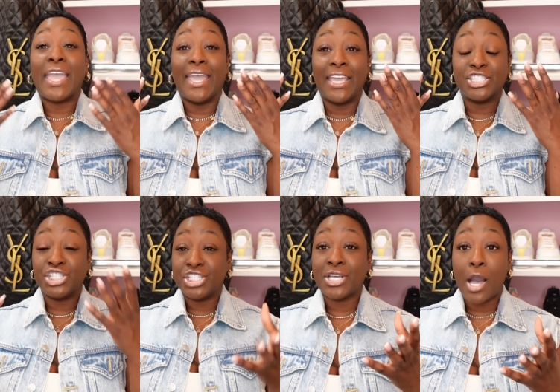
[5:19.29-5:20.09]
and
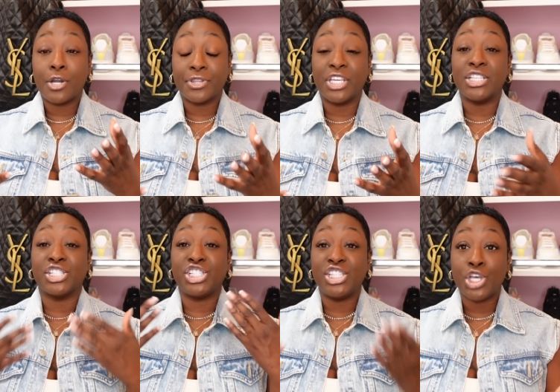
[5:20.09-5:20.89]
she took out her things
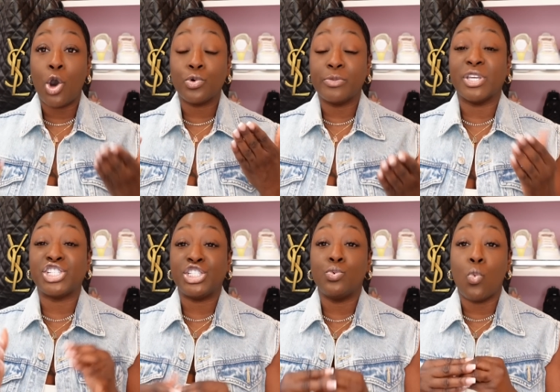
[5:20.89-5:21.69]
and she told them that
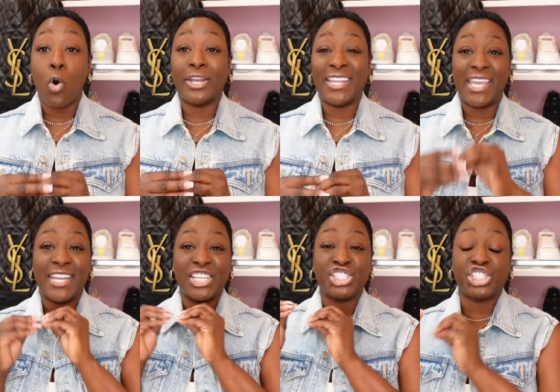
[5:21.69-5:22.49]
she wanted an
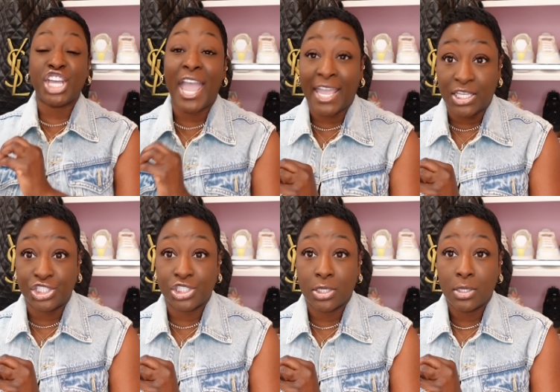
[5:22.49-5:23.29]

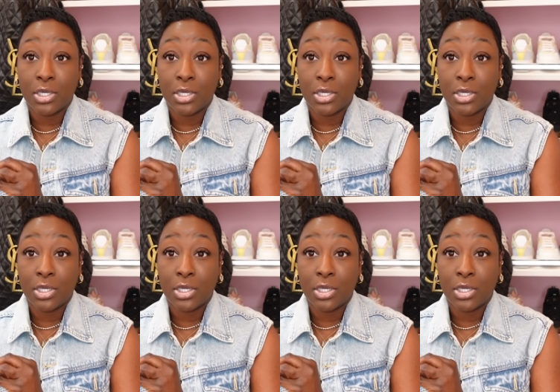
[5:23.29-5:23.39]
exchange.